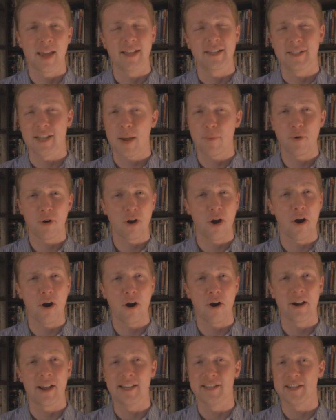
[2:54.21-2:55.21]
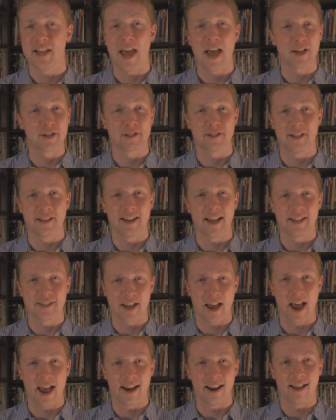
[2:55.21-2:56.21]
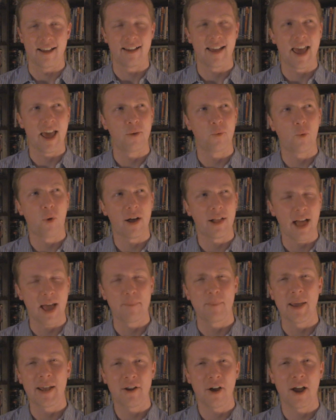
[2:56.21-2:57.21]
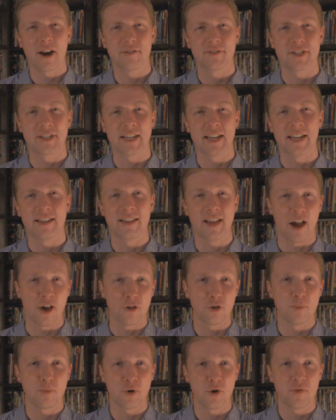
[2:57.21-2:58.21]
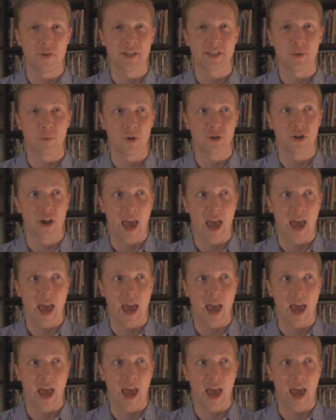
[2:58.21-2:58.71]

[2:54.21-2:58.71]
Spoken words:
Deborah Kerr is excellent as Ida, and while I may not have seen the other movies in which